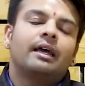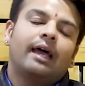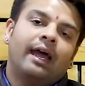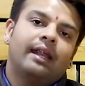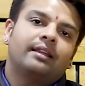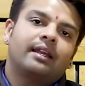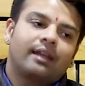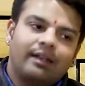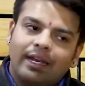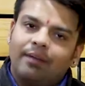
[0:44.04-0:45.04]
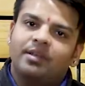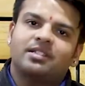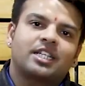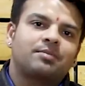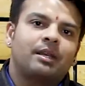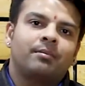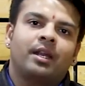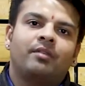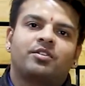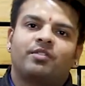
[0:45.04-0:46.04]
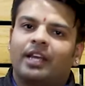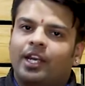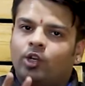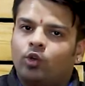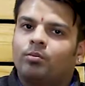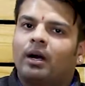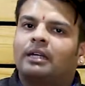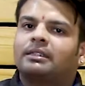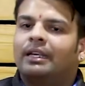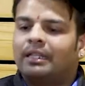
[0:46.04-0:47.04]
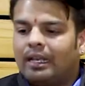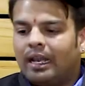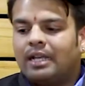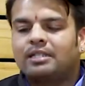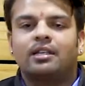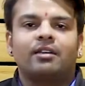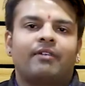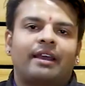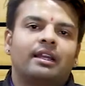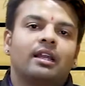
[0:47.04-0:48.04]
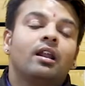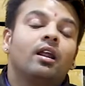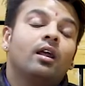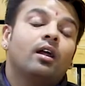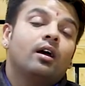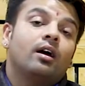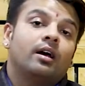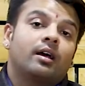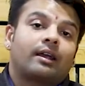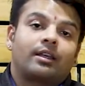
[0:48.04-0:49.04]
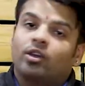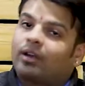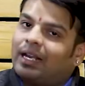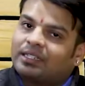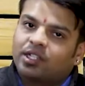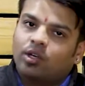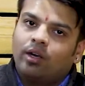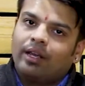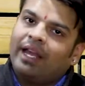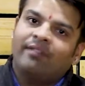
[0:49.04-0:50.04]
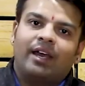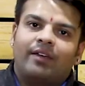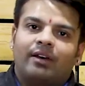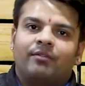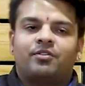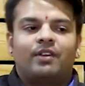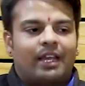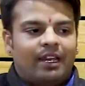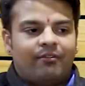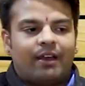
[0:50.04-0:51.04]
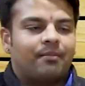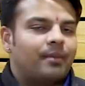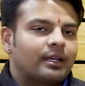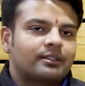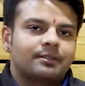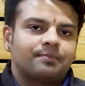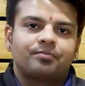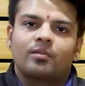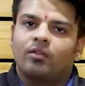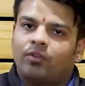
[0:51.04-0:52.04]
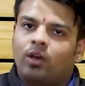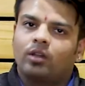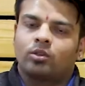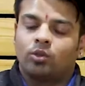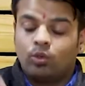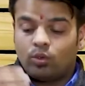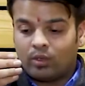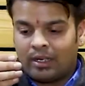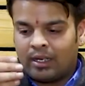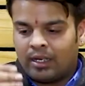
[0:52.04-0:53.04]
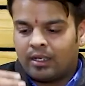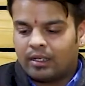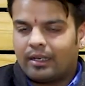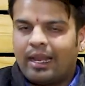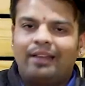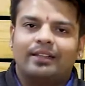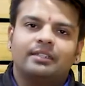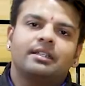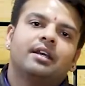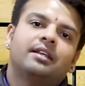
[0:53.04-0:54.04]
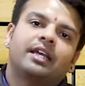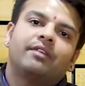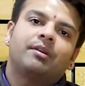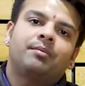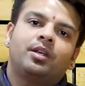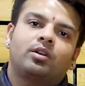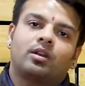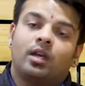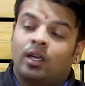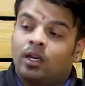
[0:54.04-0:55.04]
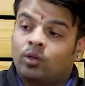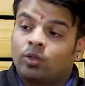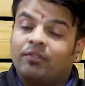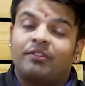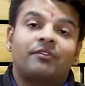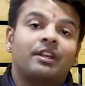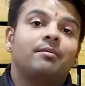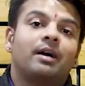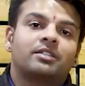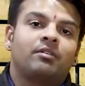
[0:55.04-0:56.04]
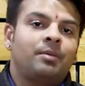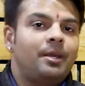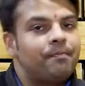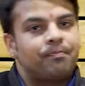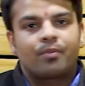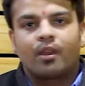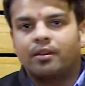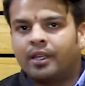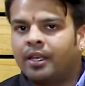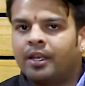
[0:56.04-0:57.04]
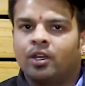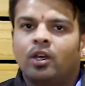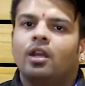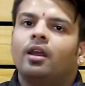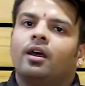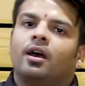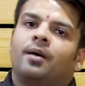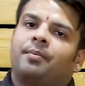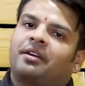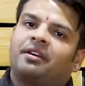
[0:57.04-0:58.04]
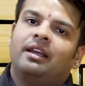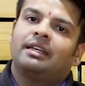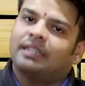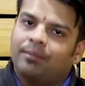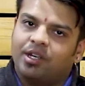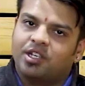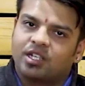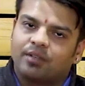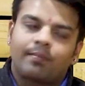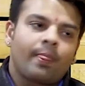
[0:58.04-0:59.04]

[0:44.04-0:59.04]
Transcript: and then content based experiment, which will carry 2 marks, and the last and the final your class record and viva, which will carry 5 marks. Like this there will be total 15 marks will be there in your practical examination.